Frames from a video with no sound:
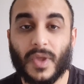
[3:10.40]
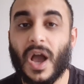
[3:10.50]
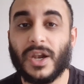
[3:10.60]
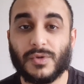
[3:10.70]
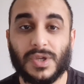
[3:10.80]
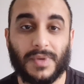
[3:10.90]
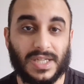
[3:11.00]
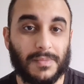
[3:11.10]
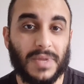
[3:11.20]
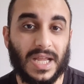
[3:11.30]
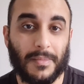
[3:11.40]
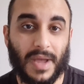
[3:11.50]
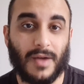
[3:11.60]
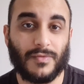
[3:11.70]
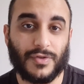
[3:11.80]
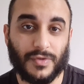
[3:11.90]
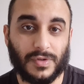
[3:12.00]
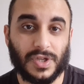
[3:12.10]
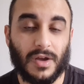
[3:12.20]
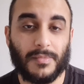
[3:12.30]
I know someone that's £1 million
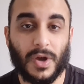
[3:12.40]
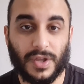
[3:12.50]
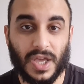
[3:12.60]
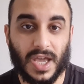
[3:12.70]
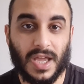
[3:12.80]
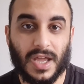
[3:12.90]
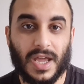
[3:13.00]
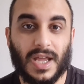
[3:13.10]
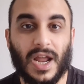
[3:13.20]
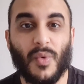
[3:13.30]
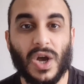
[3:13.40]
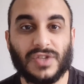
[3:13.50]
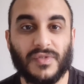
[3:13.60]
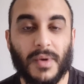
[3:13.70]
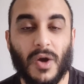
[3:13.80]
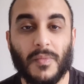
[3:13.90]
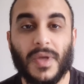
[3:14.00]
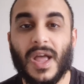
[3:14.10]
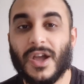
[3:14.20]
recruiter per year that works from home.